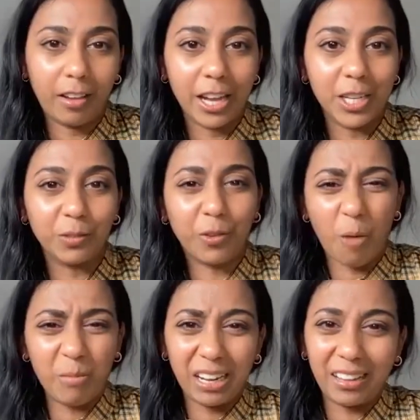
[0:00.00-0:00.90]
kind of
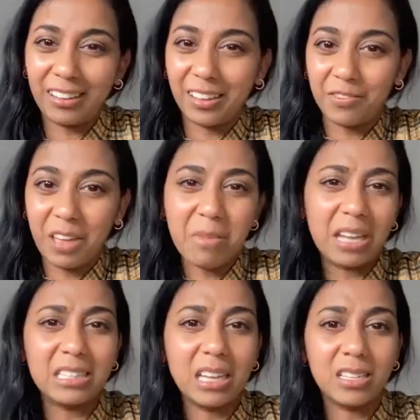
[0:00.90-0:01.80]
comedy if that
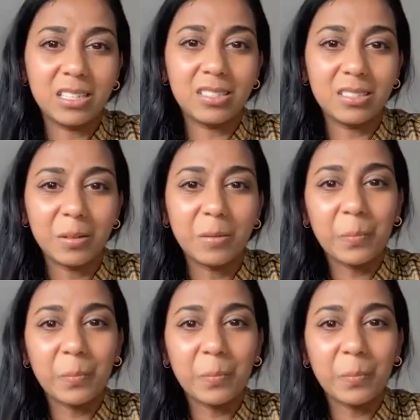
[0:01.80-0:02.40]
makes sense